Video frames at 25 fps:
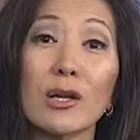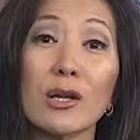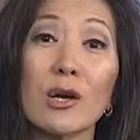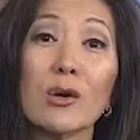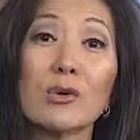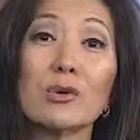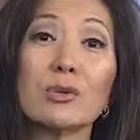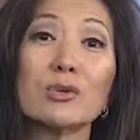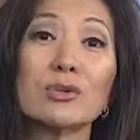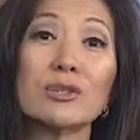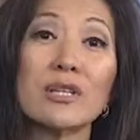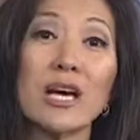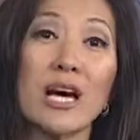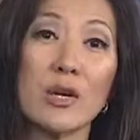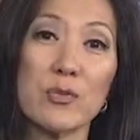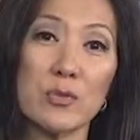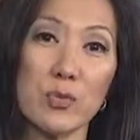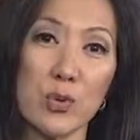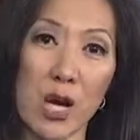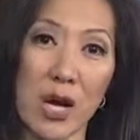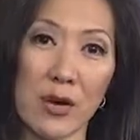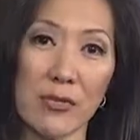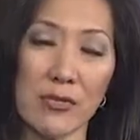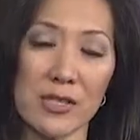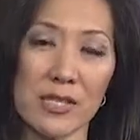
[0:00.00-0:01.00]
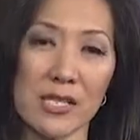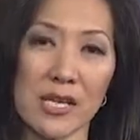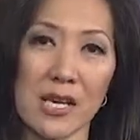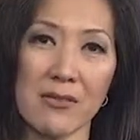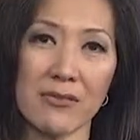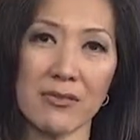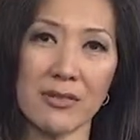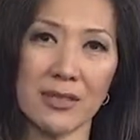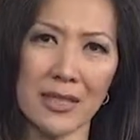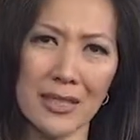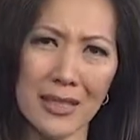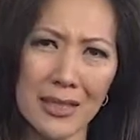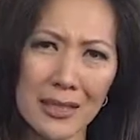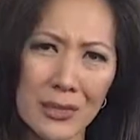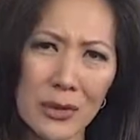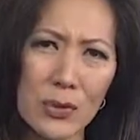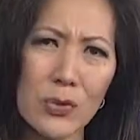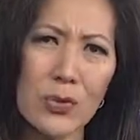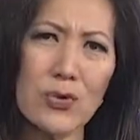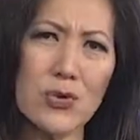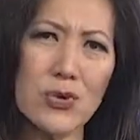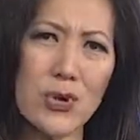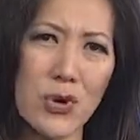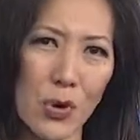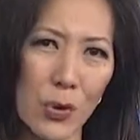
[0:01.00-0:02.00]
Local nonprofits have little
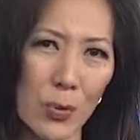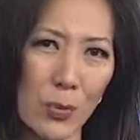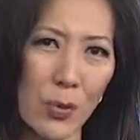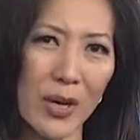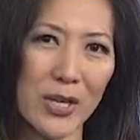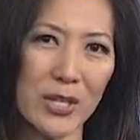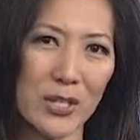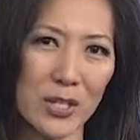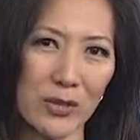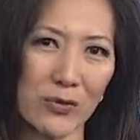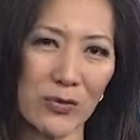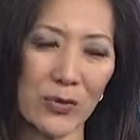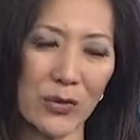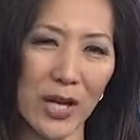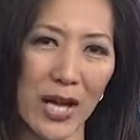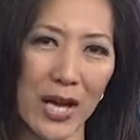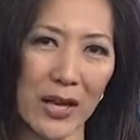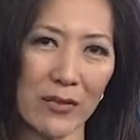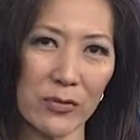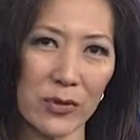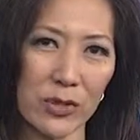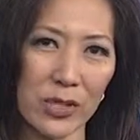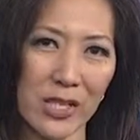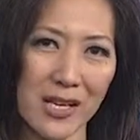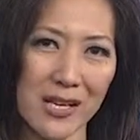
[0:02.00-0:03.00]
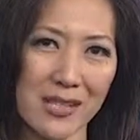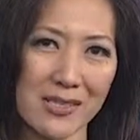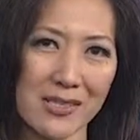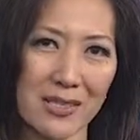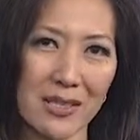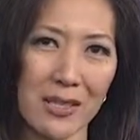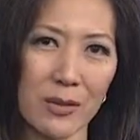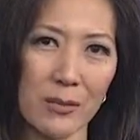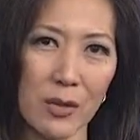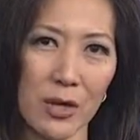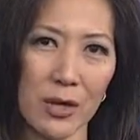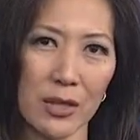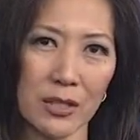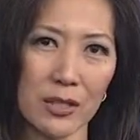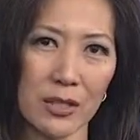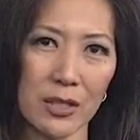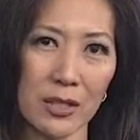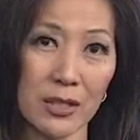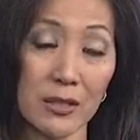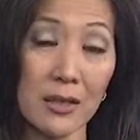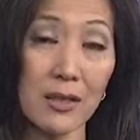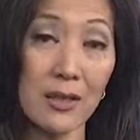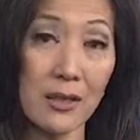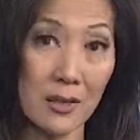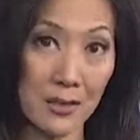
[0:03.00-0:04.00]
or no budget for advertising and
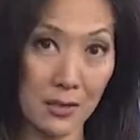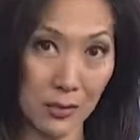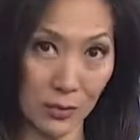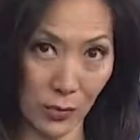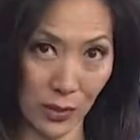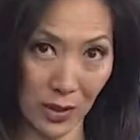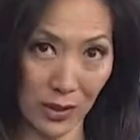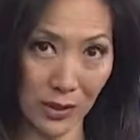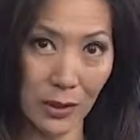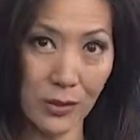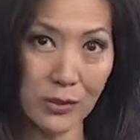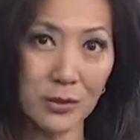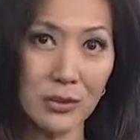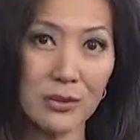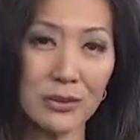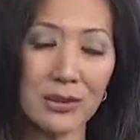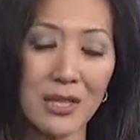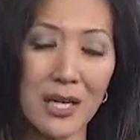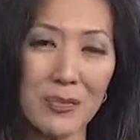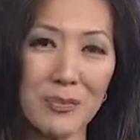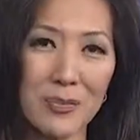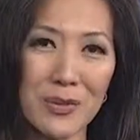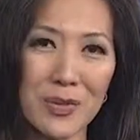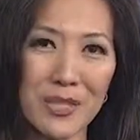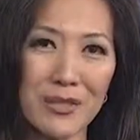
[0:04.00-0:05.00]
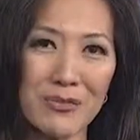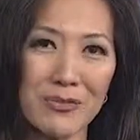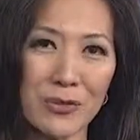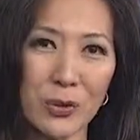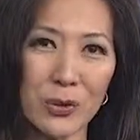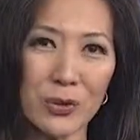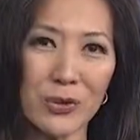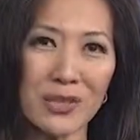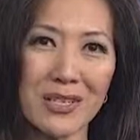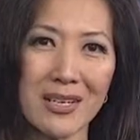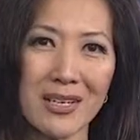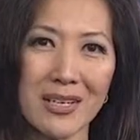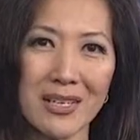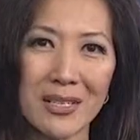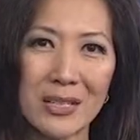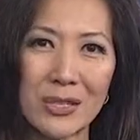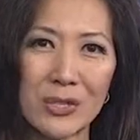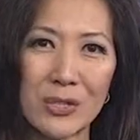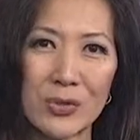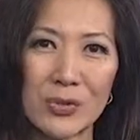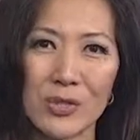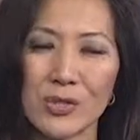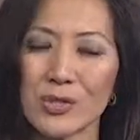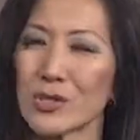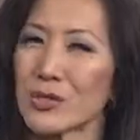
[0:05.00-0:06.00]
marketing. One local company, Volta
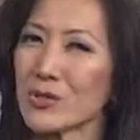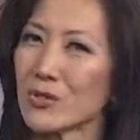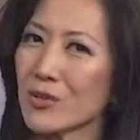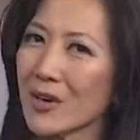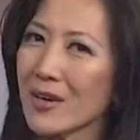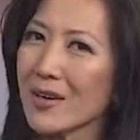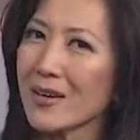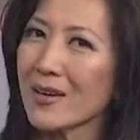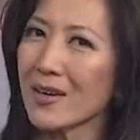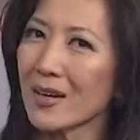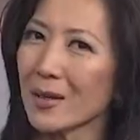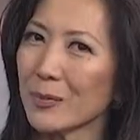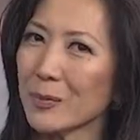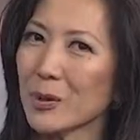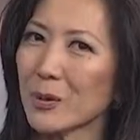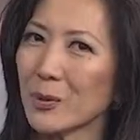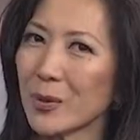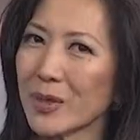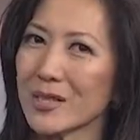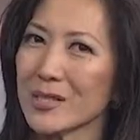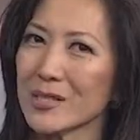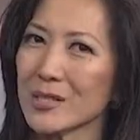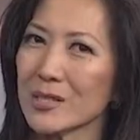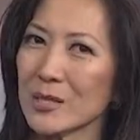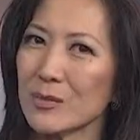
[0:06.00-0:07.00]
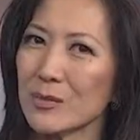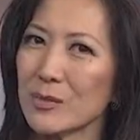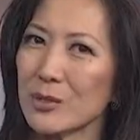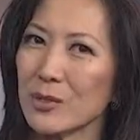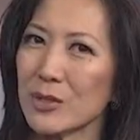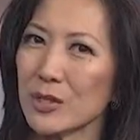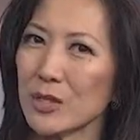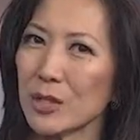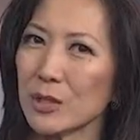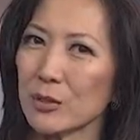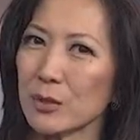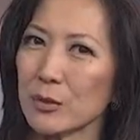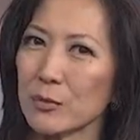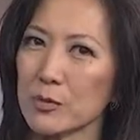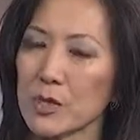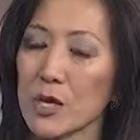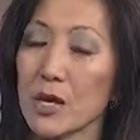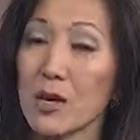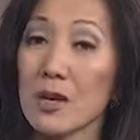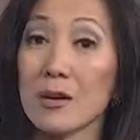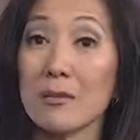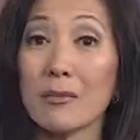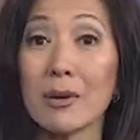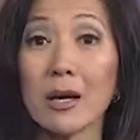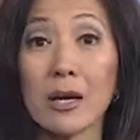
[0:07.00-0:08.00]
Industries, is trying to help Hawaii's community groups
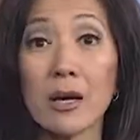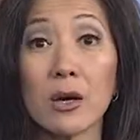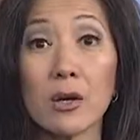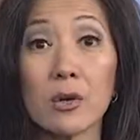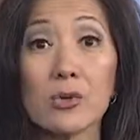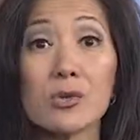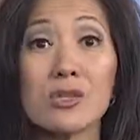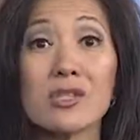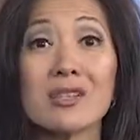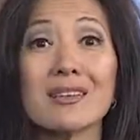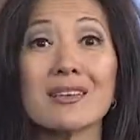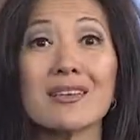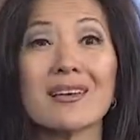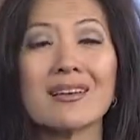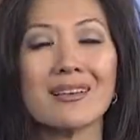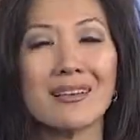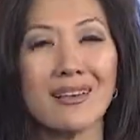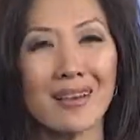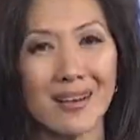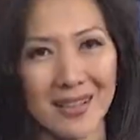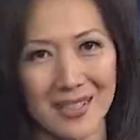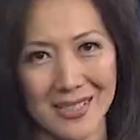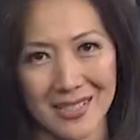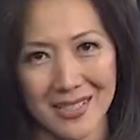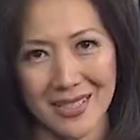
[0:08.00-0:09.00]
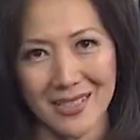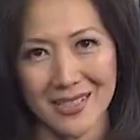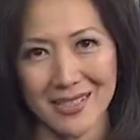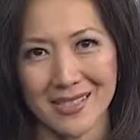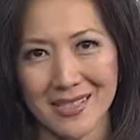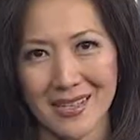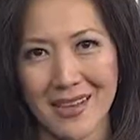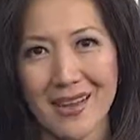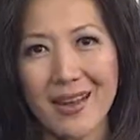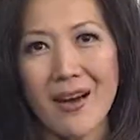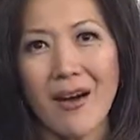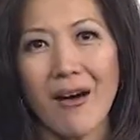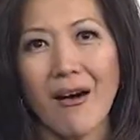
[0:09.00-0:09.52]
by hosting a contest.